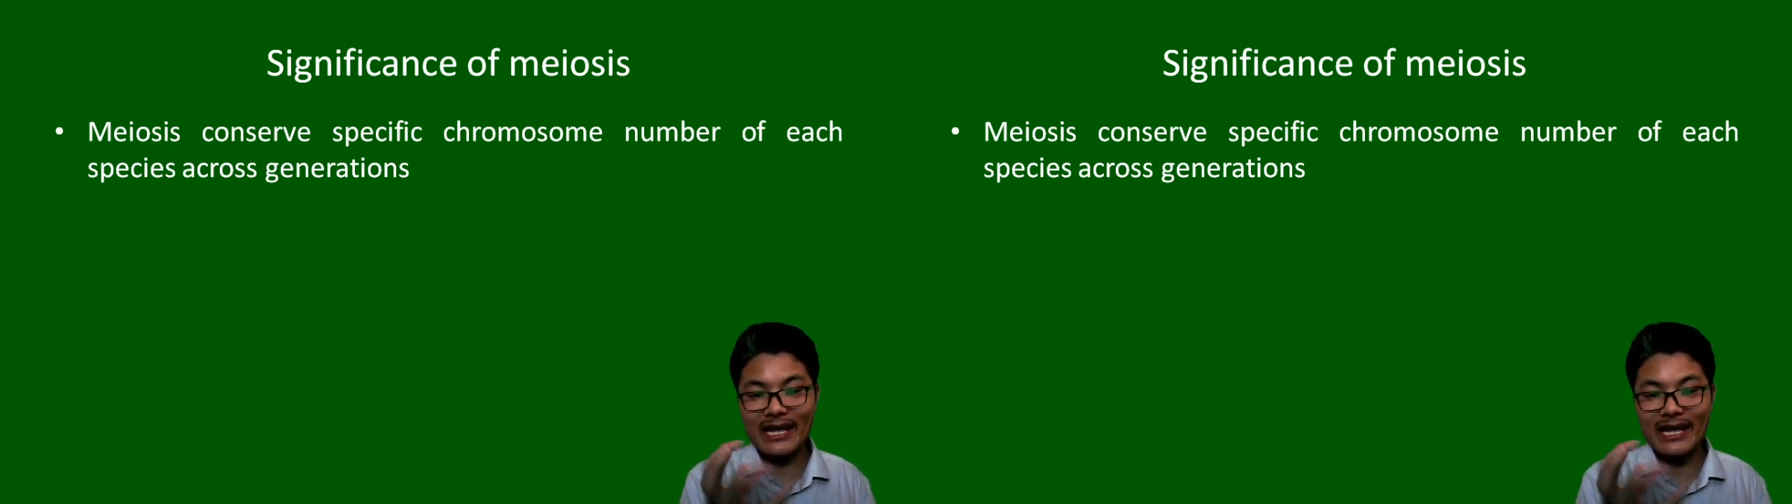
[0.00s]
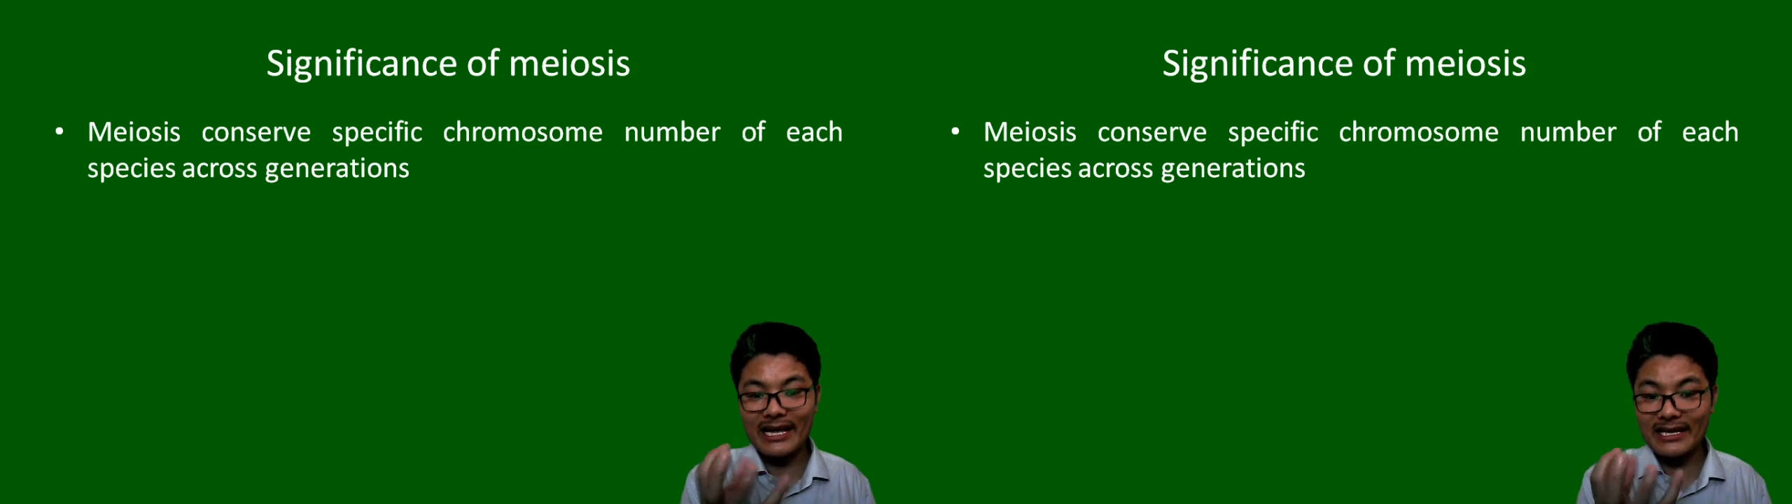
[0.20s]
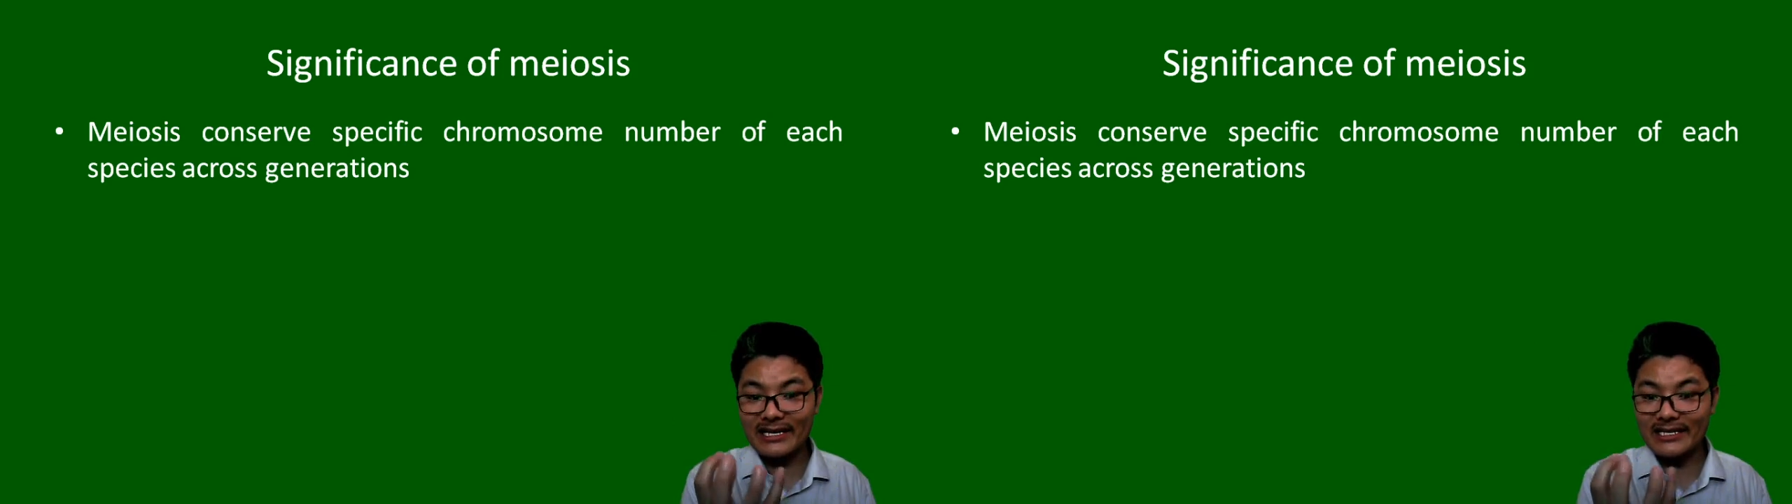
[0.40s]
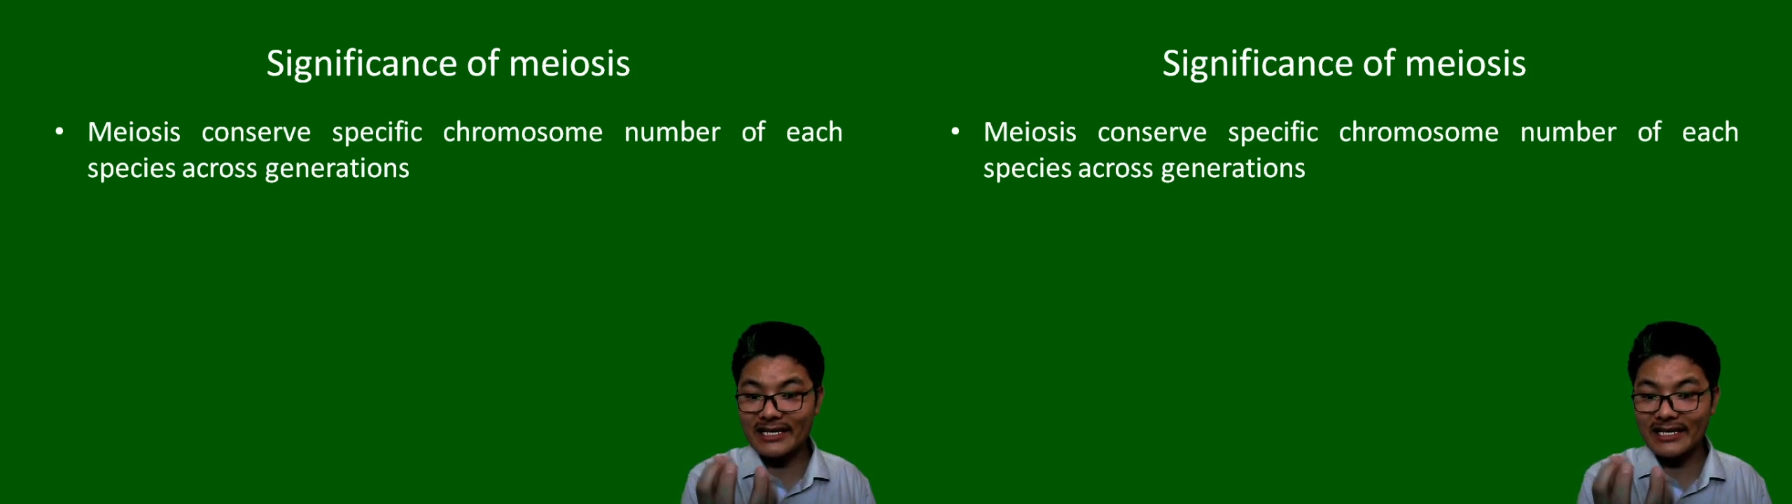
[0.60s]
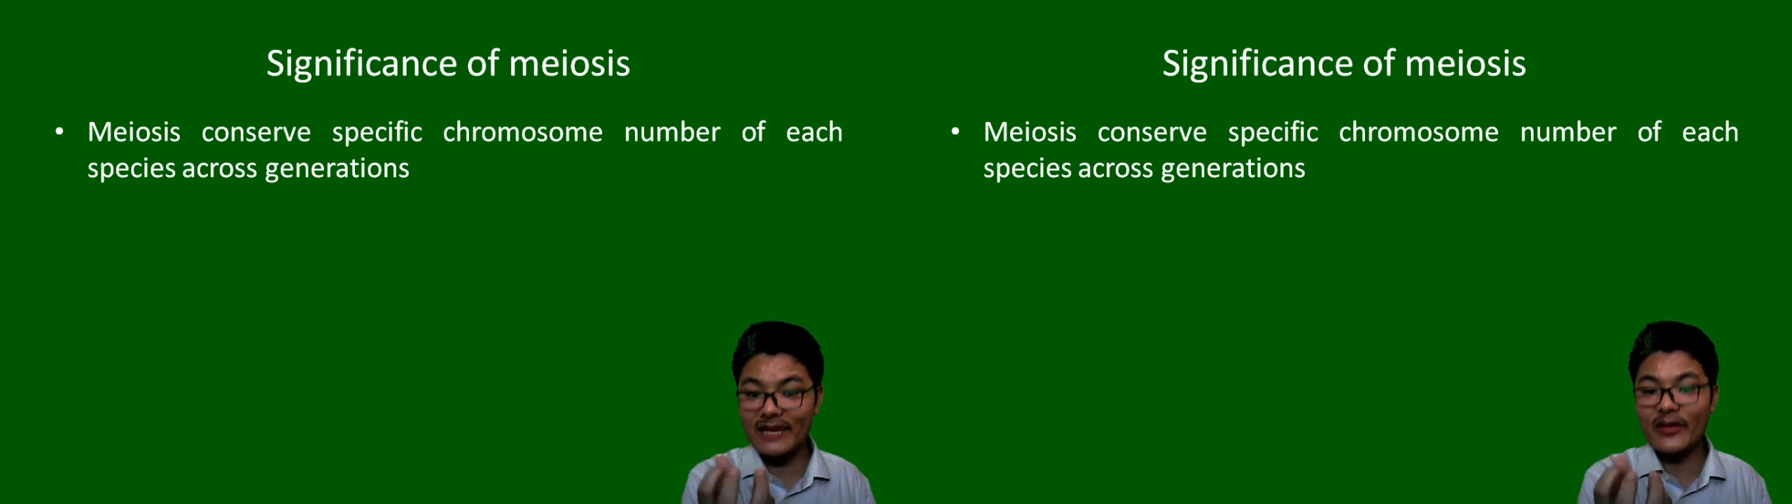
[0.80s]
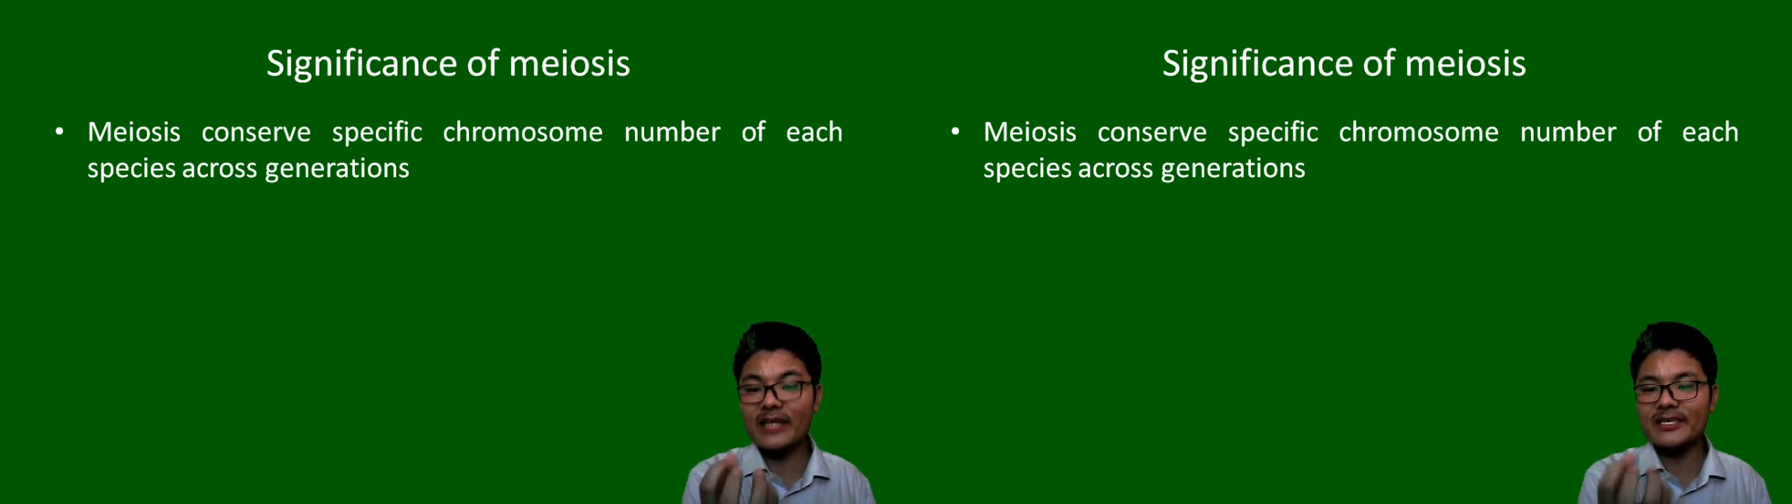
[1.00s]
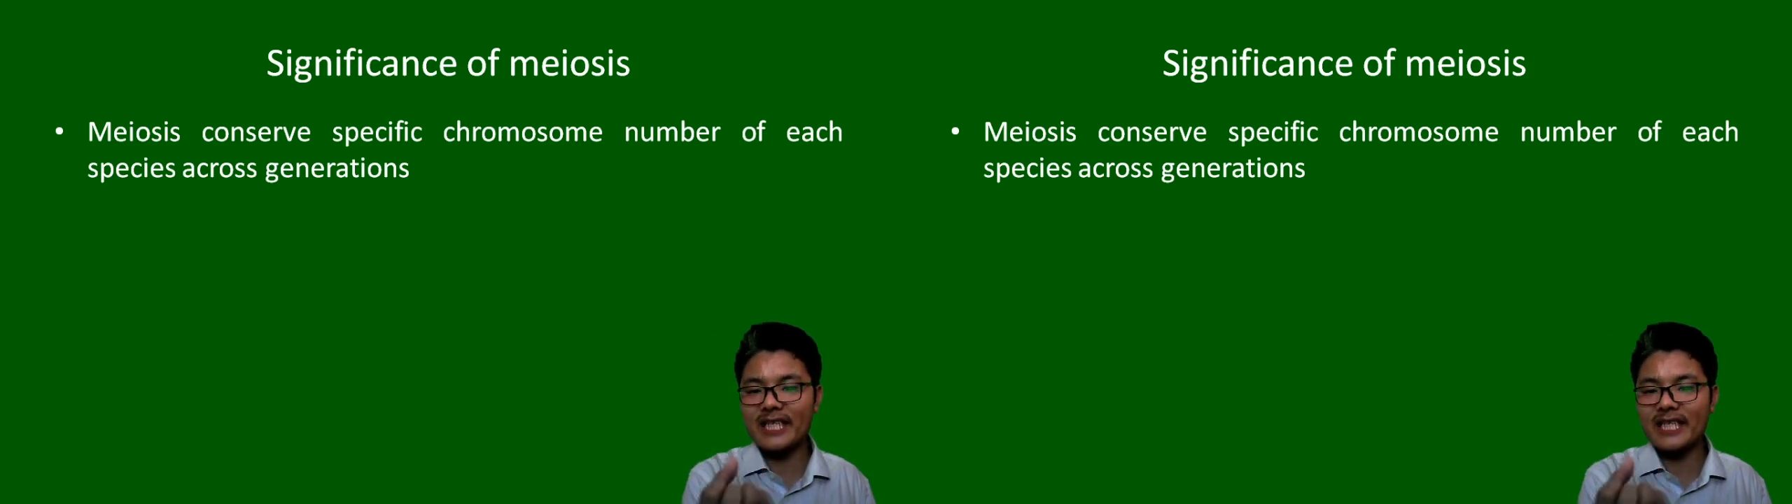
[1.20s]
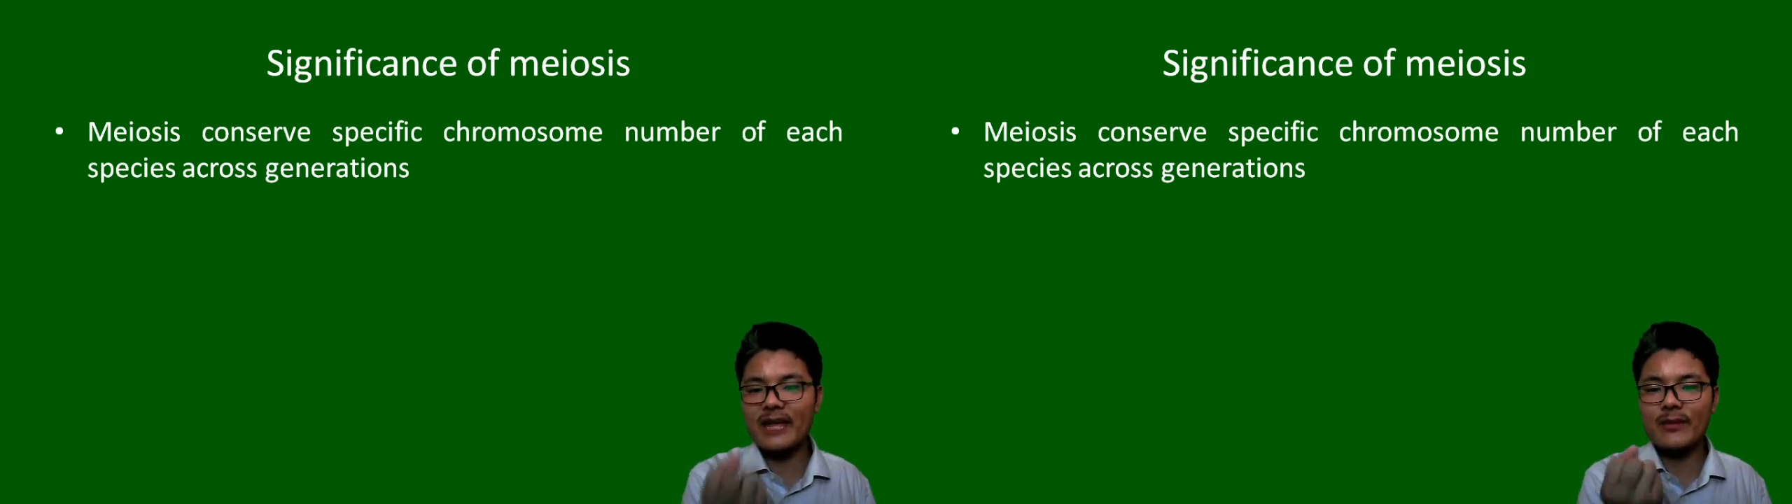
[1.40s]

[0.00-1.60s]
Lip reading: in conserving same